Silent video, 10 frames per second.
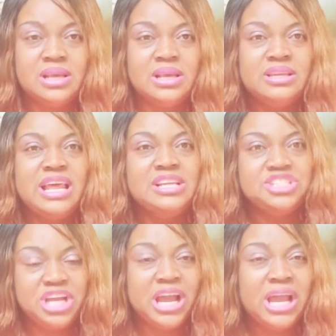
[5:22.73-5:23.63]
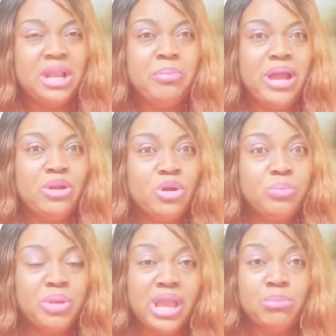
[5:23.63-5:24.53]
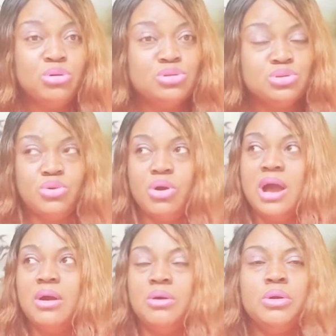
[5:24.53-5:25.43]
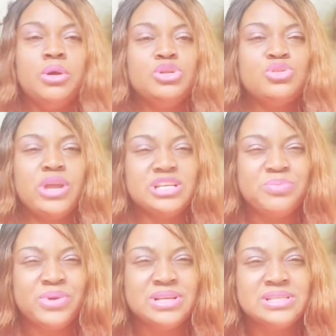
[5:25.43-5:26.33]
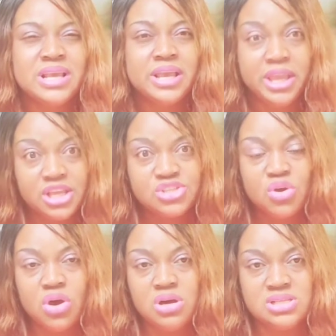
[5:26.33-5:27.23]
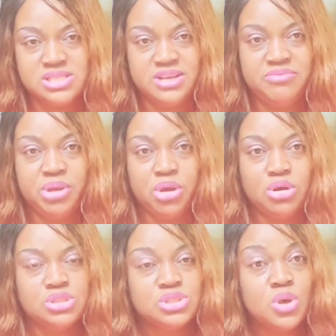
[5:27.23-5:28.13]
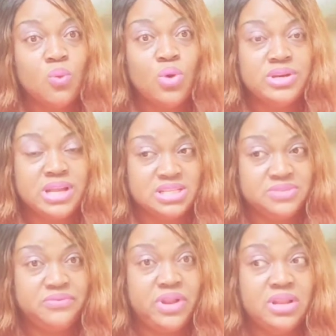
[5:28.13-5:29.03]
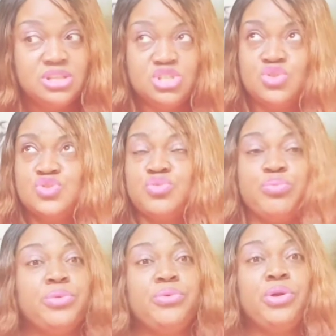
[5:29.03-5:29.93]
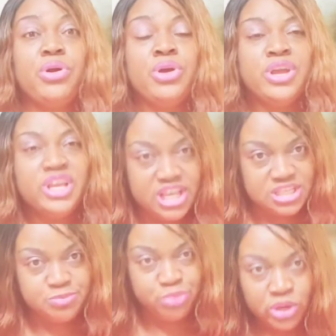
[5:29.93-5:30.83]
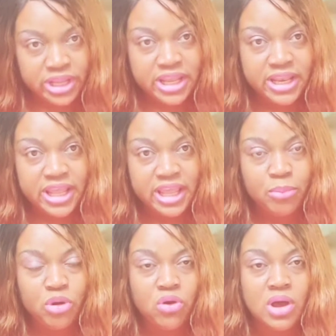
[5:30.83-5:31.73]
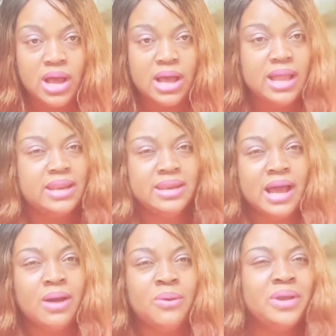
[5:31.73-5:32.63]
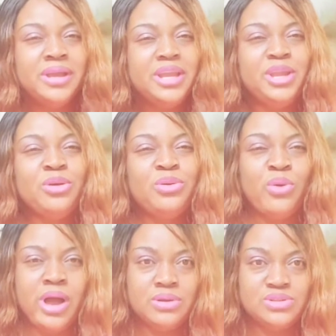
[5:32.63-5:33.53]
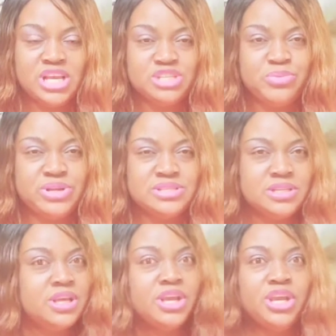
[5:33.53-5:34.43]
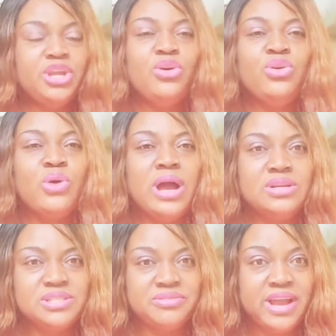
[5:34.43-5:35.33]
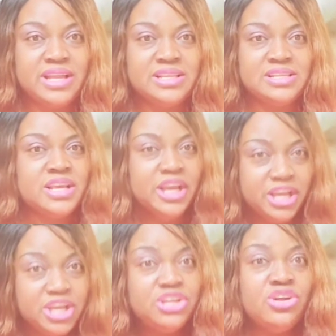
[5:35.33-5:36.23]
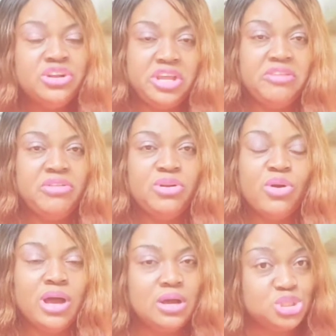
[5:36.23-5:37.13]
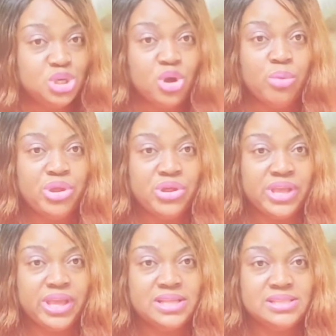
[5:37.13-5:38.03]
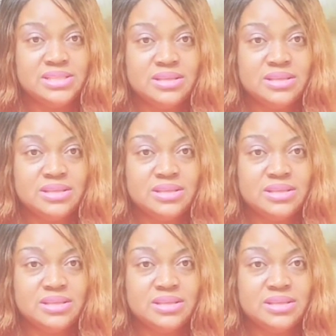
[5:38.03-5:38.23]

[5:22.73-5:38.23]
that child might not be able to know how to express his or herself because someone that is feeling so superior is bullying him or her, and now he don't know how to express it, he don't know how to fight it, he don't even know how to communicate.